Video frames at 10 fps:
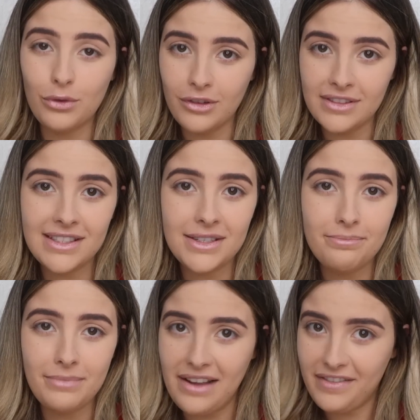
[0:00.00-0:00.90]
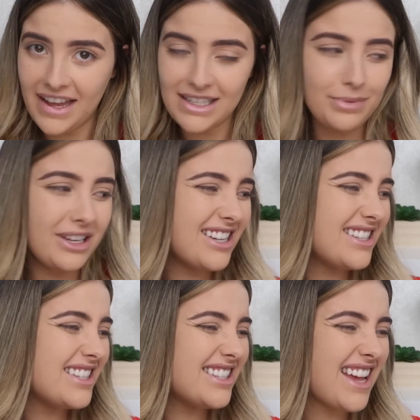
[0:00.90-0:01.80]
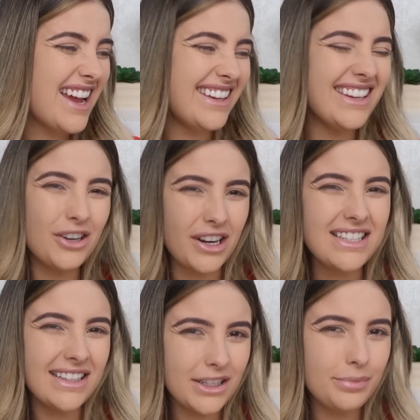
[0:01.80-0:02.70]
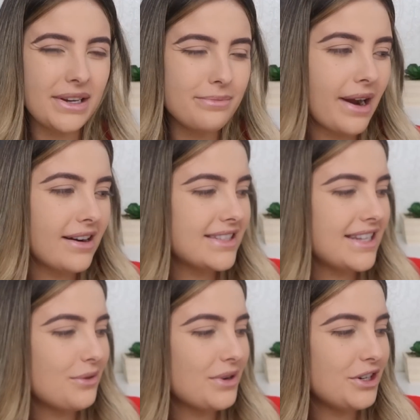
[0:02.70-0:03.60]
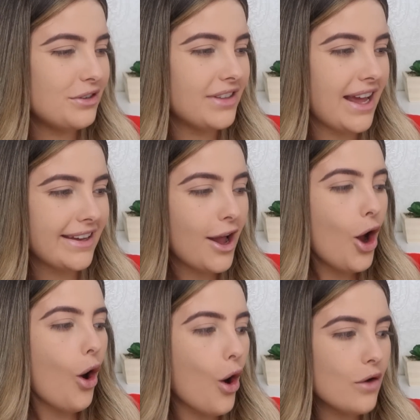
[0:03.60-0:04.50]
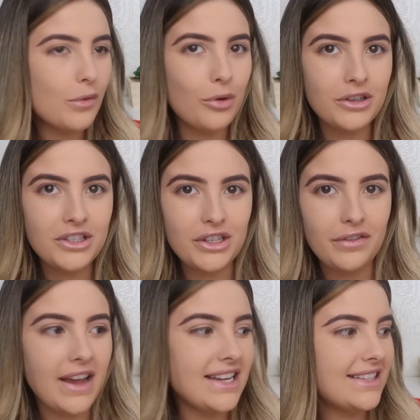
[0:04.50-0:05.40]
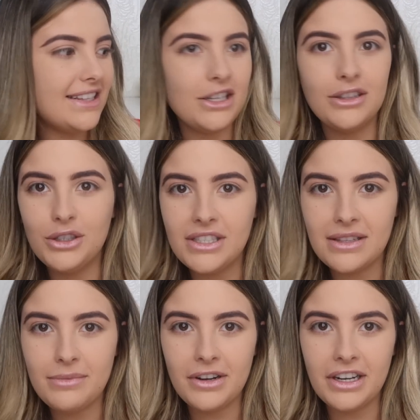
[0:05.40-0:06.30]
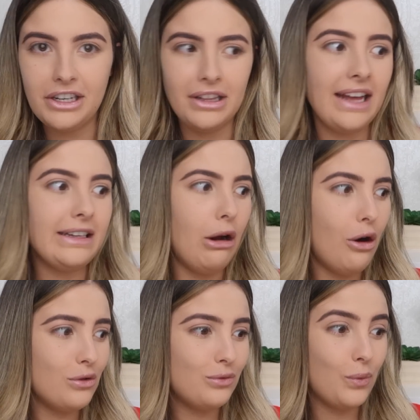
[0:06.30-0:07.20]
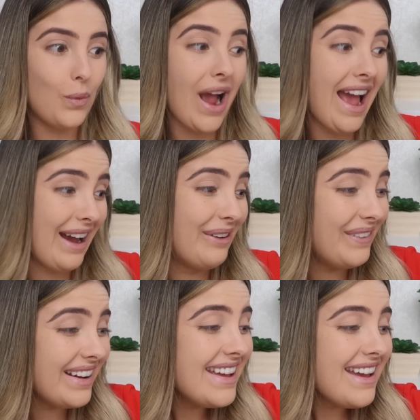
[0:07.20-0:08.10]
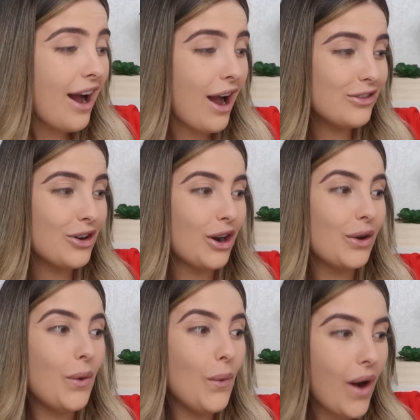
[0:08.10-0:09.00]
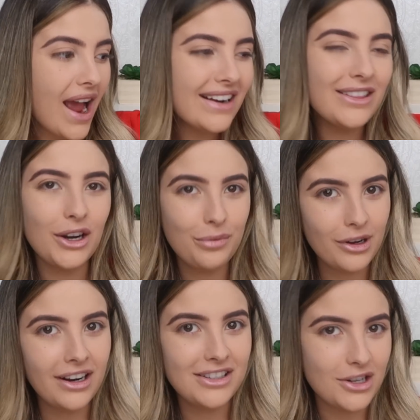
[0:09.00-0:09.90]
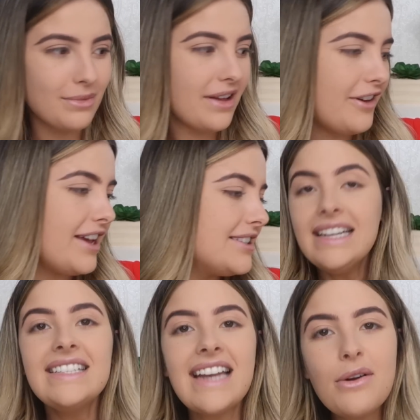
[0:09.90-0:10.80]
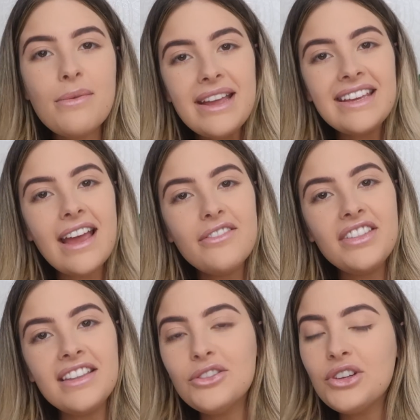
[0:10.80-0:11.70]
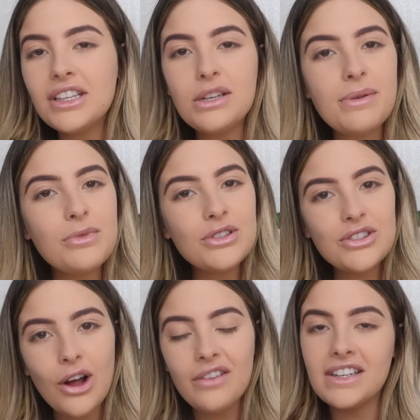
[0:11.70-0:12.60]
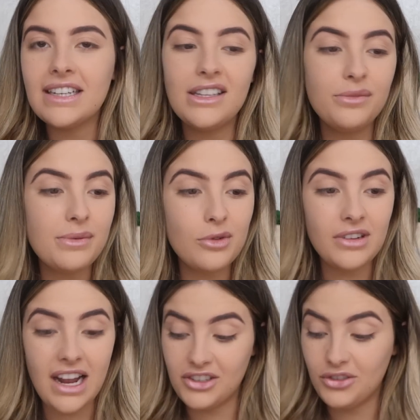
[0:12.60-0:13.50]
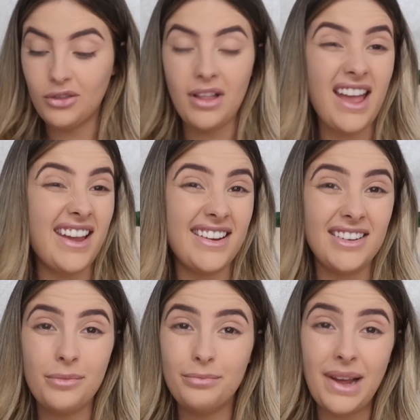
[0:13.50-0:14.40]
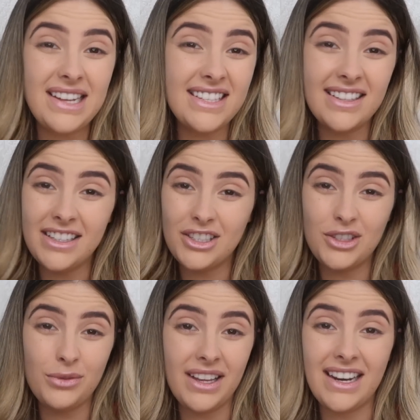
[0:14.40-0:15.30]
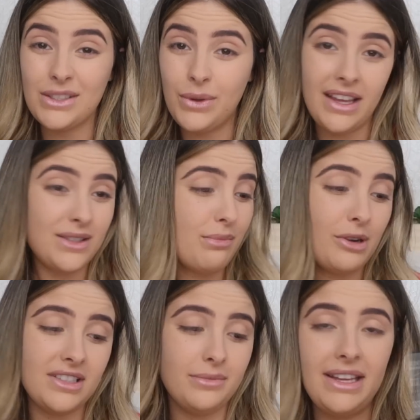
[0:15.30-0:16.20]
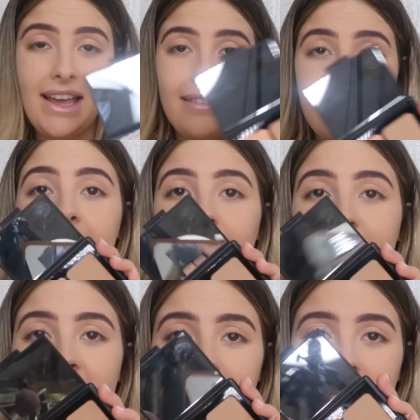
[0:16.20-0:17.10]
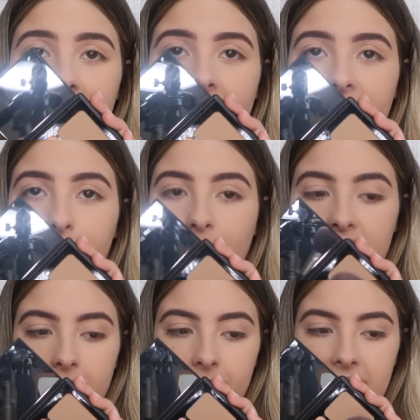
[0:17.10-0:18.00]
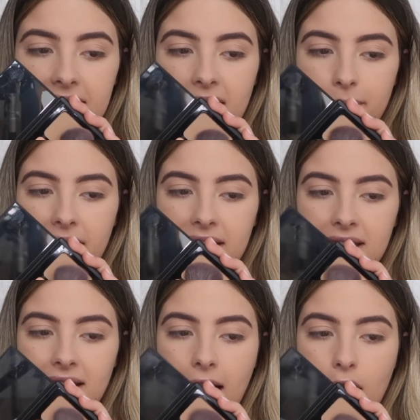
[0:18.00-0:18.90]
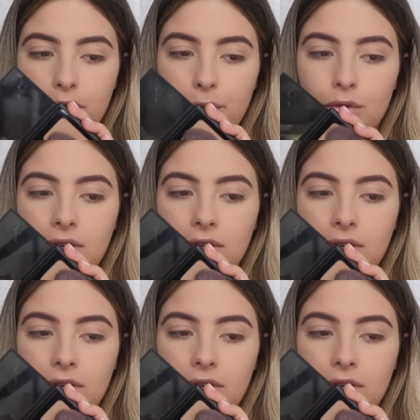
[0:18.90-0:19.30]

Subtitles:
bronzed my face, because it's like, you know, it's a little bit embarrassing when you've like over bronzed your face and then you looked in the mirror and you're like, oh wow, I've got quite a lot of product on my face. Today we're making everything look a little bit more soft and a little bit more natural, and basically just doing it as quick as we possibly can. So just with a fluffy brush, I'm going to dip into the e.l.f.